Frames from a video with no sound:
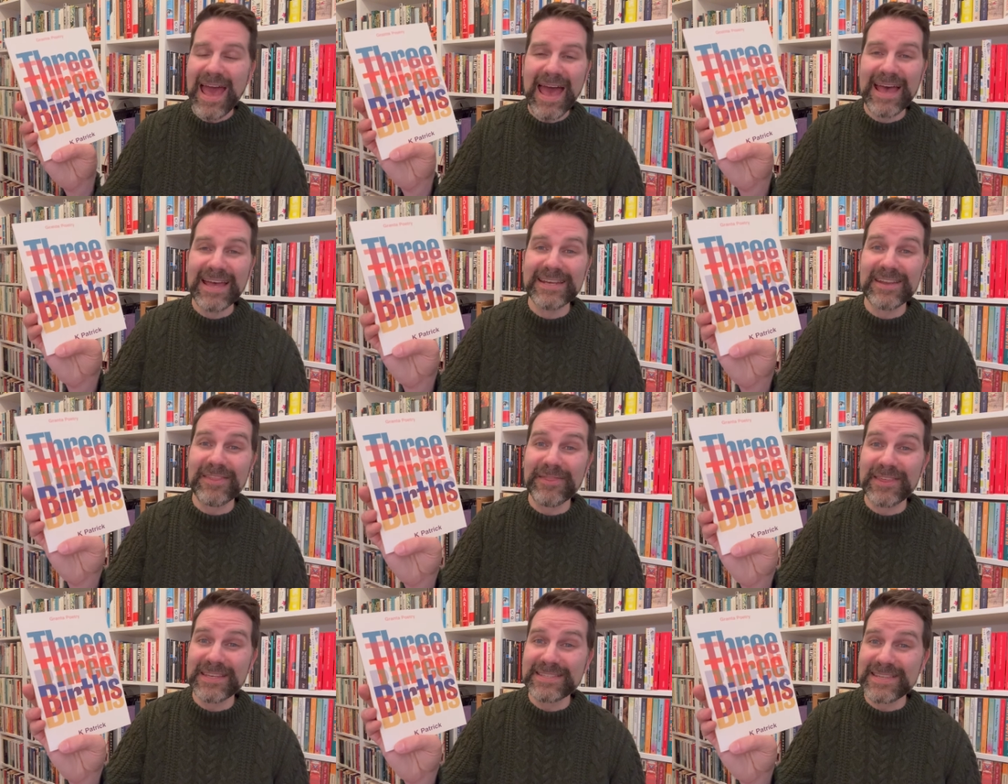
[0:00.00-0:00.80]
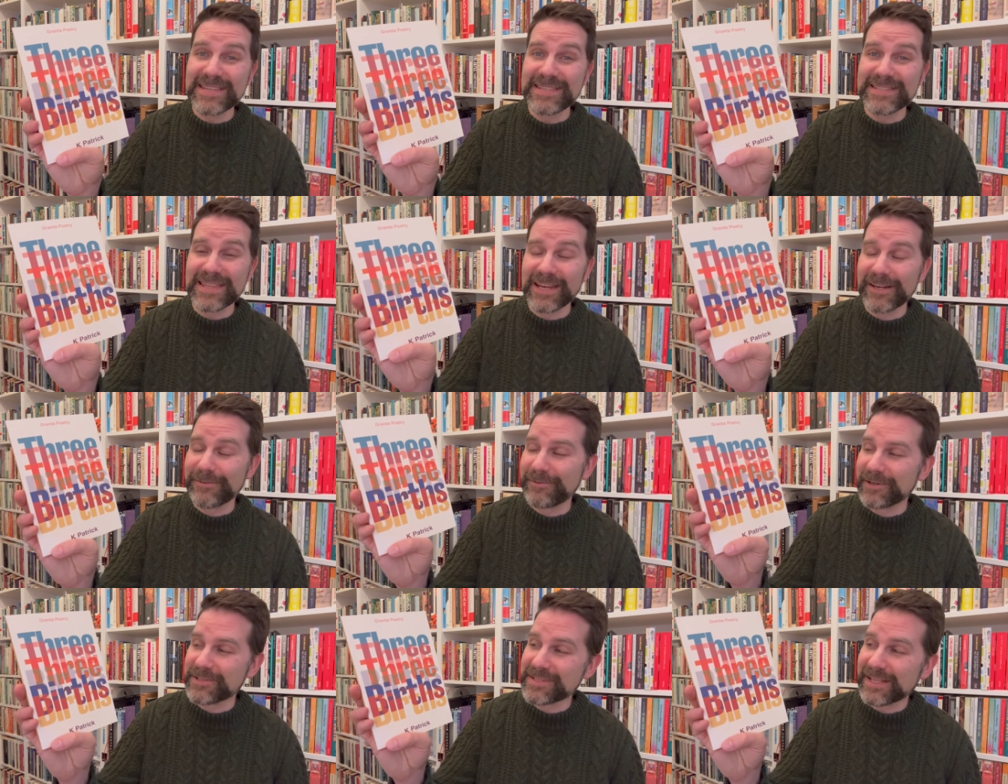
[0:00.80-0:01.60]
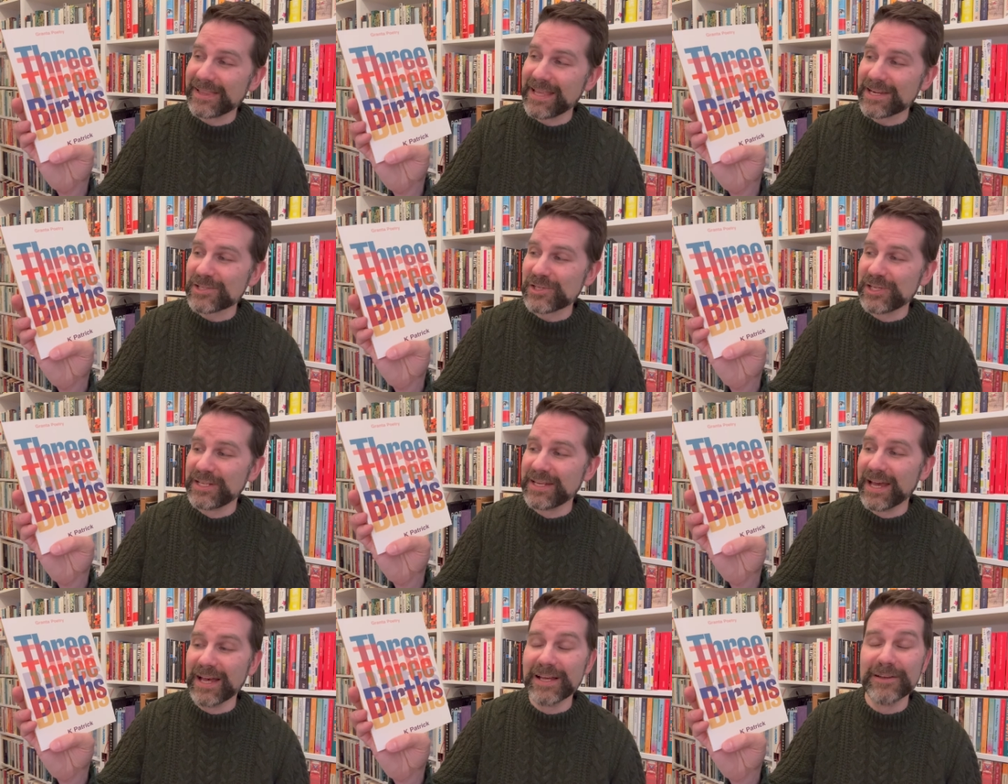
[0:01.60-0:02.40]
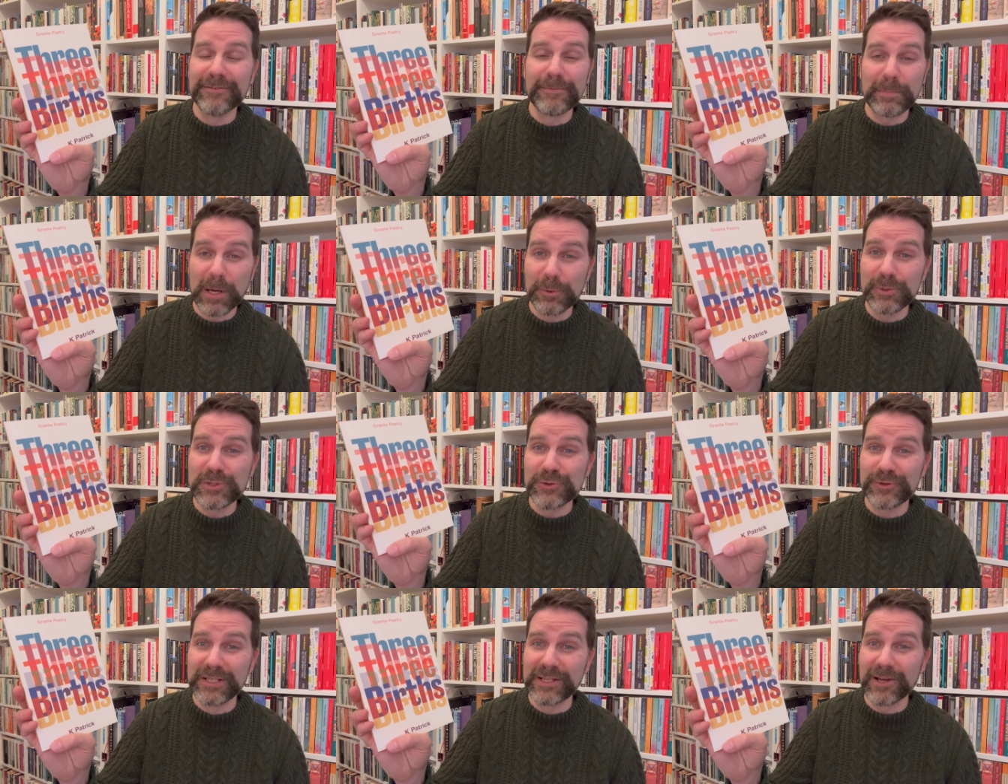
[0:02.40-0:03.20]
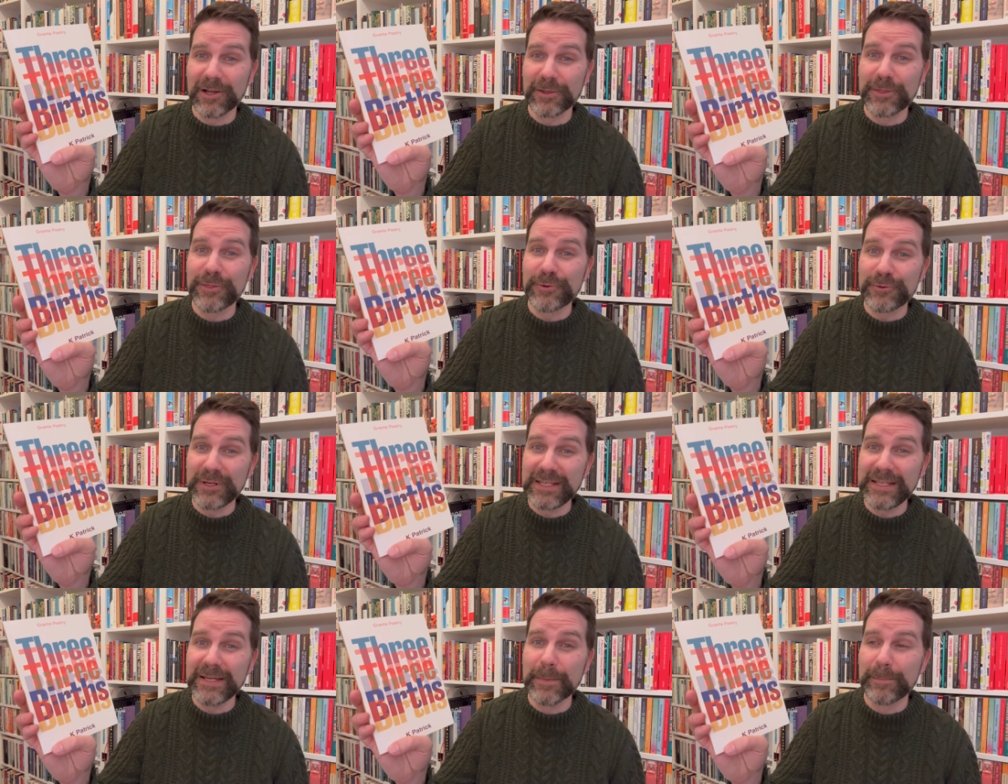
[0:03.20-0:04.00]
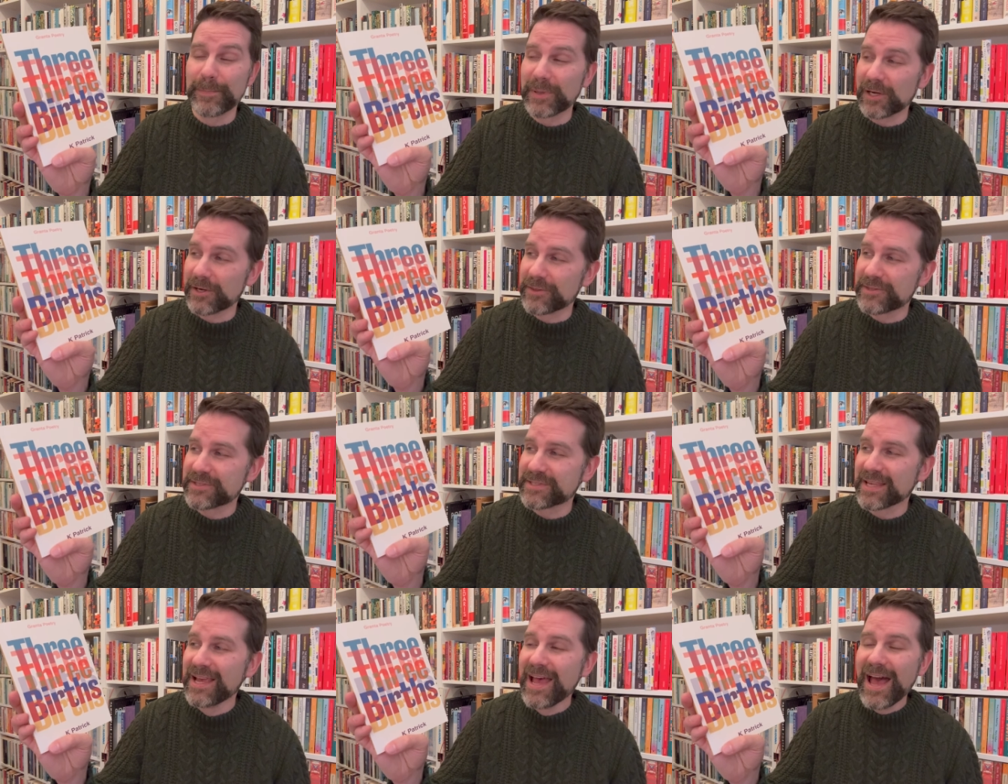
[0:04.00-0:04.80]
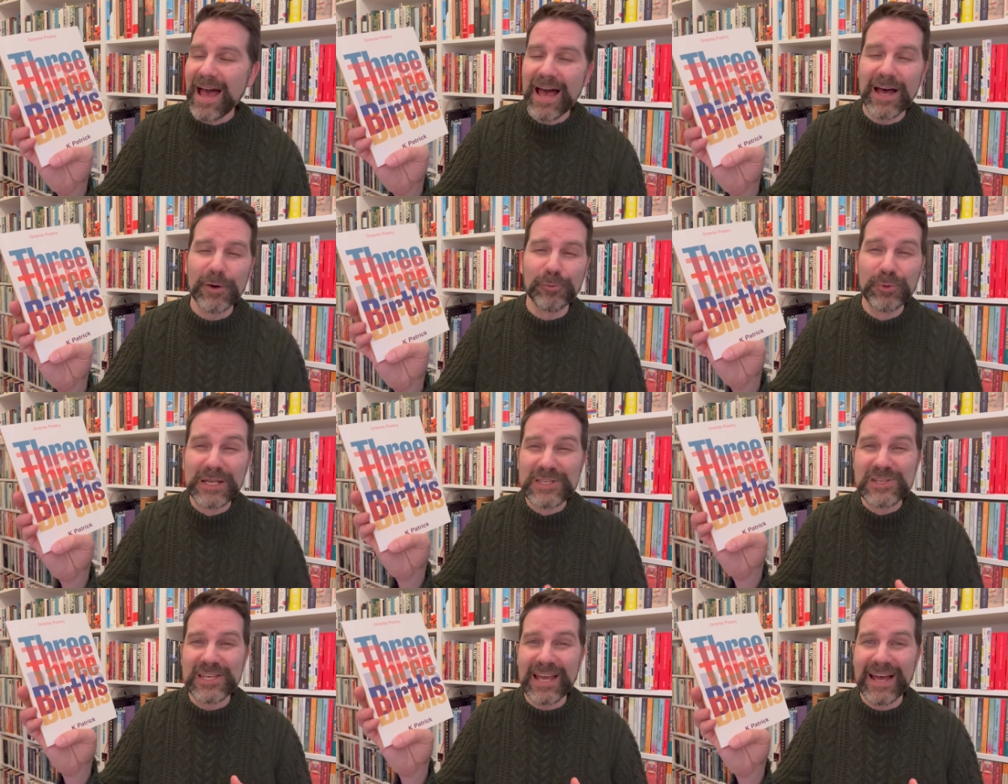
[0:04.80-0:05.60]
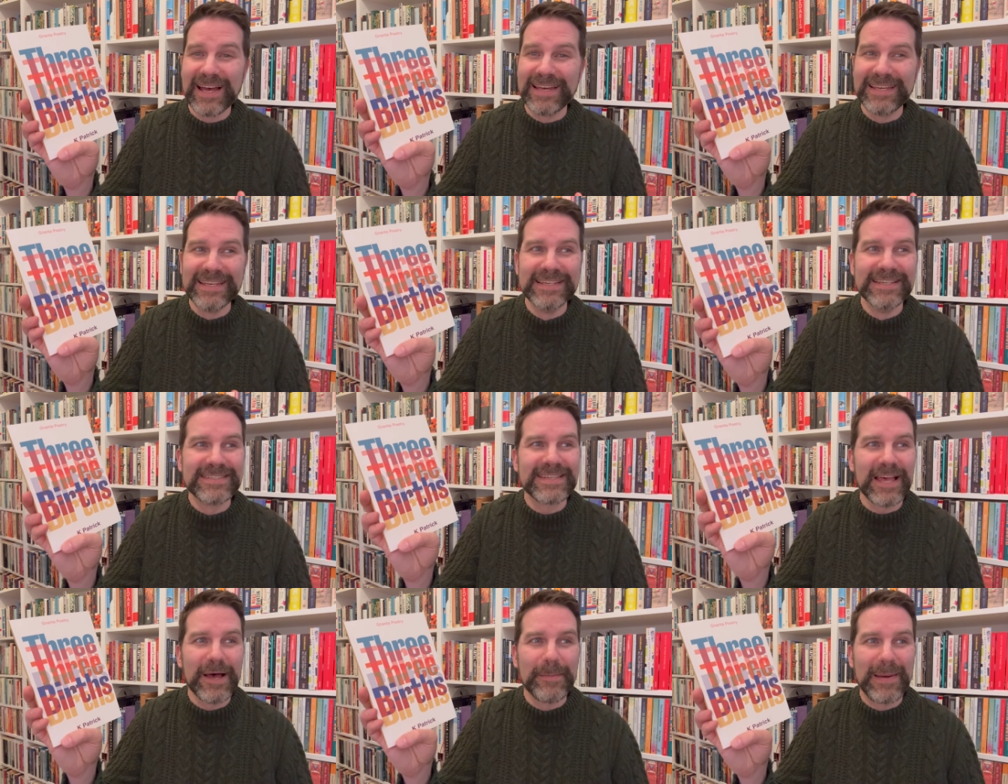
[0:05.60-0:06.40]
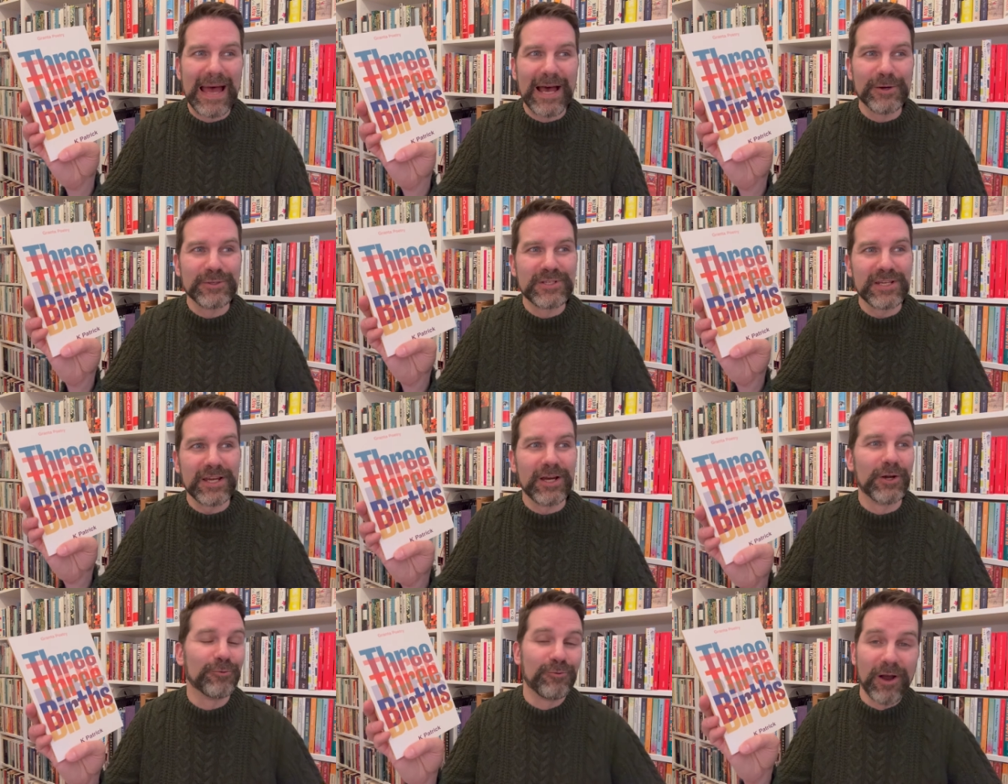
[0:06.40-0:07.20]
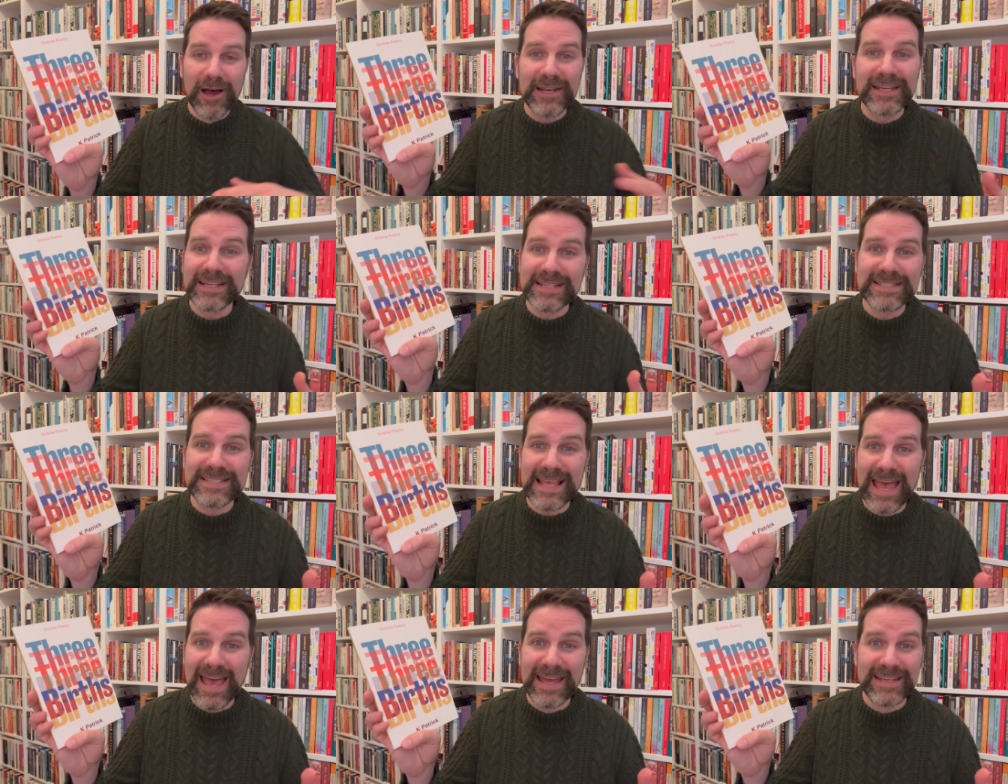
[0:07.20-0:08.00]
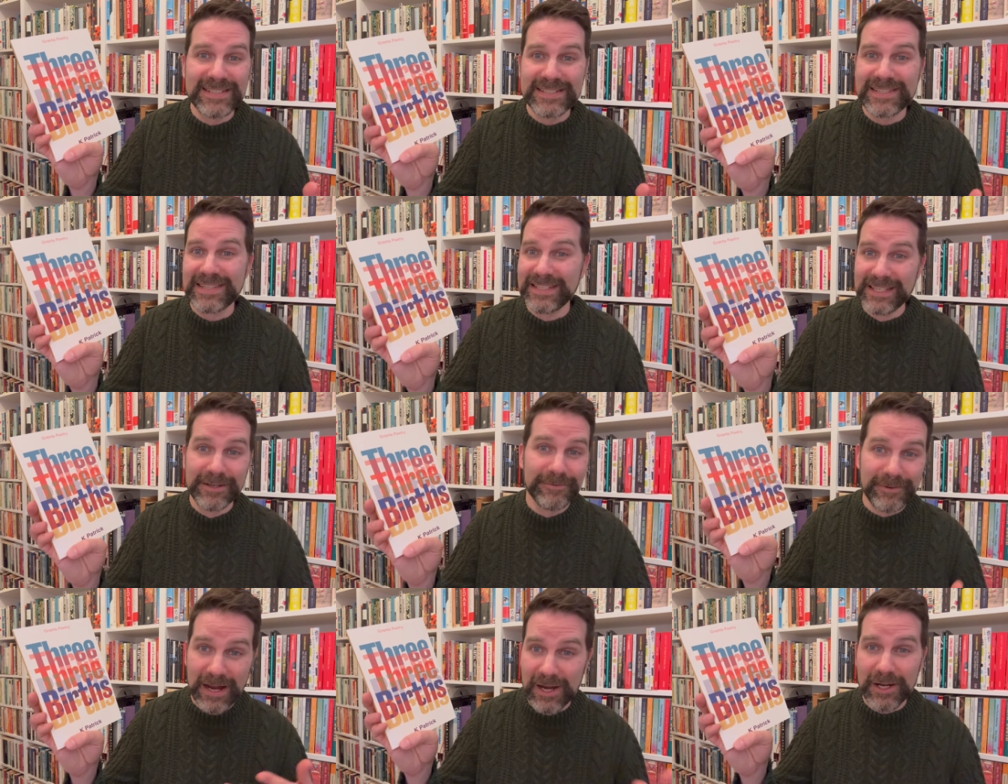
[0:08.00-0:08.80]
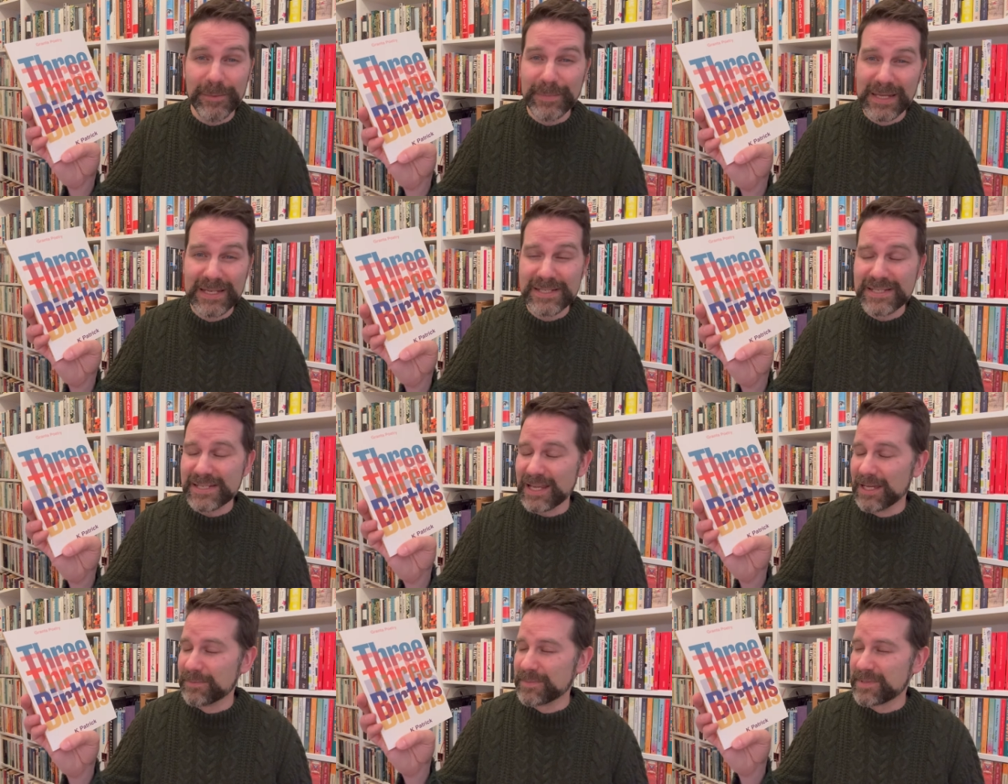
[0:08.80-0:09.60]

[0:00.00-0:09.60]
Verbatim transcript: And this is their first collection of poetry called Three Births, uh, which is about a robotics and the environment. Um,